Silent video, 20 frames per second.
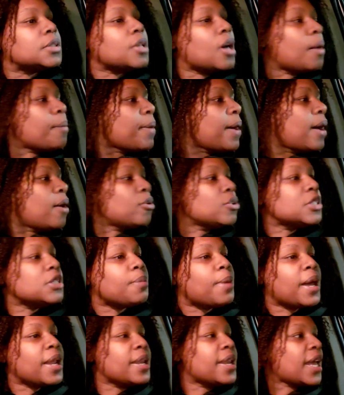So I'm out
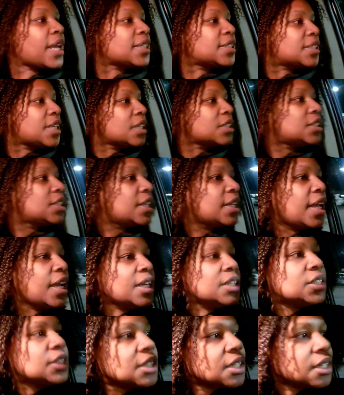to my next
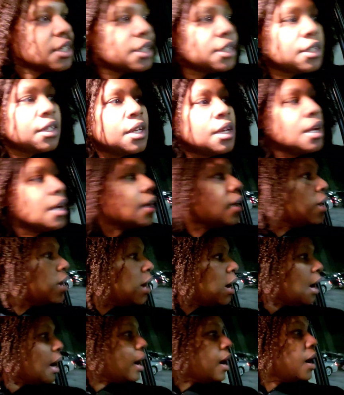destination.
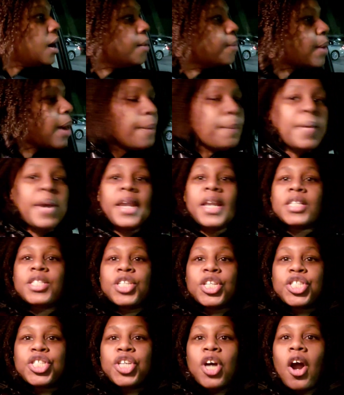I made
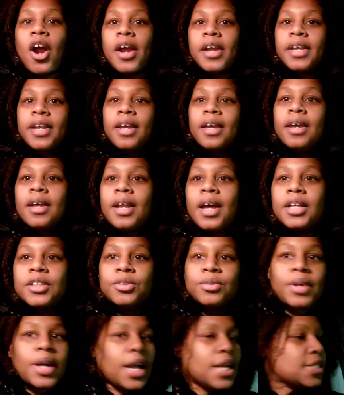it to Target,
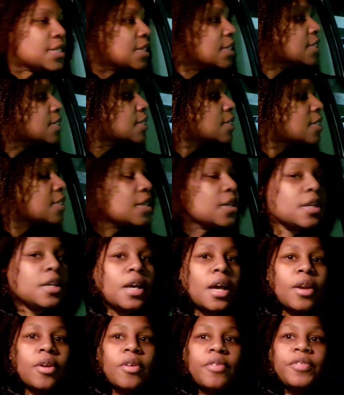as you guys can
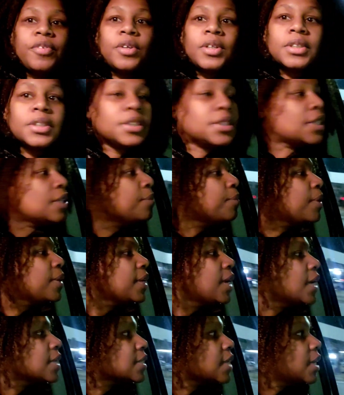see. I don't know if you can see,
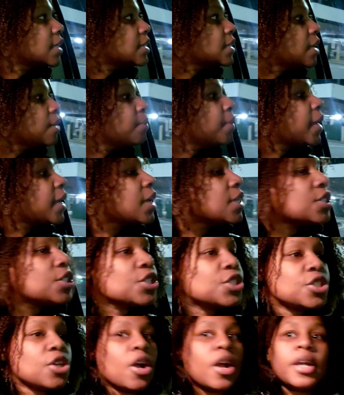but yes, I did make it
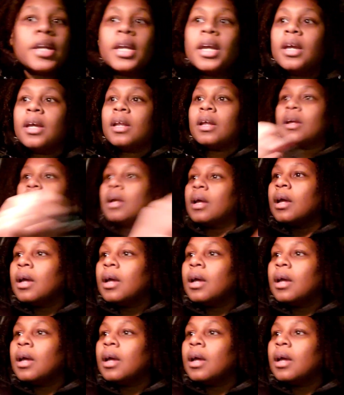to Target.